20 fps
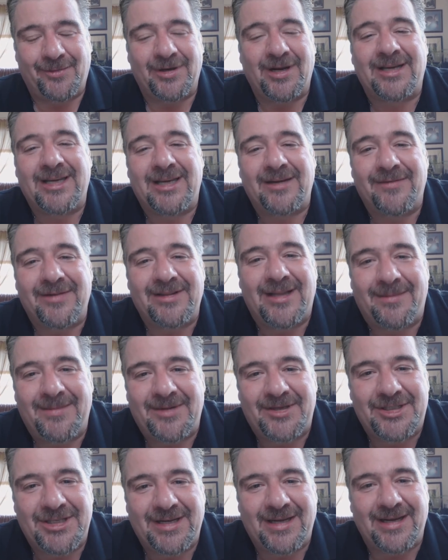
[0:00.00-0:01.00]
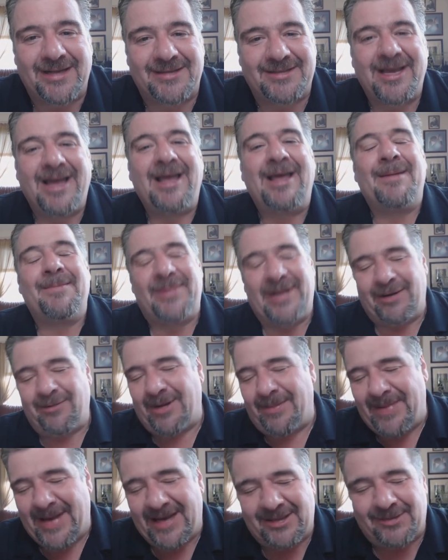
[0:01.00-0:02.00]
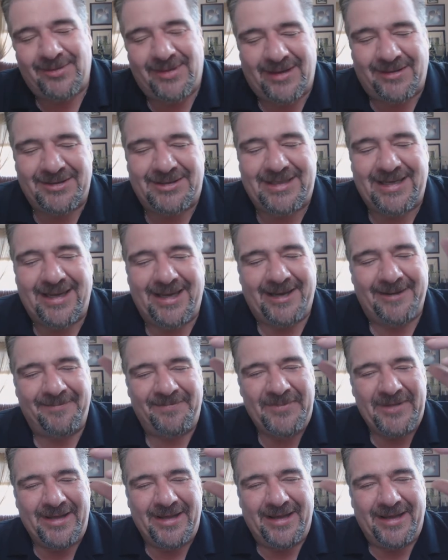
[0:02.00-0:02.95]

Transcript: We're not giving them a chance. But anyway, back to what I was saying.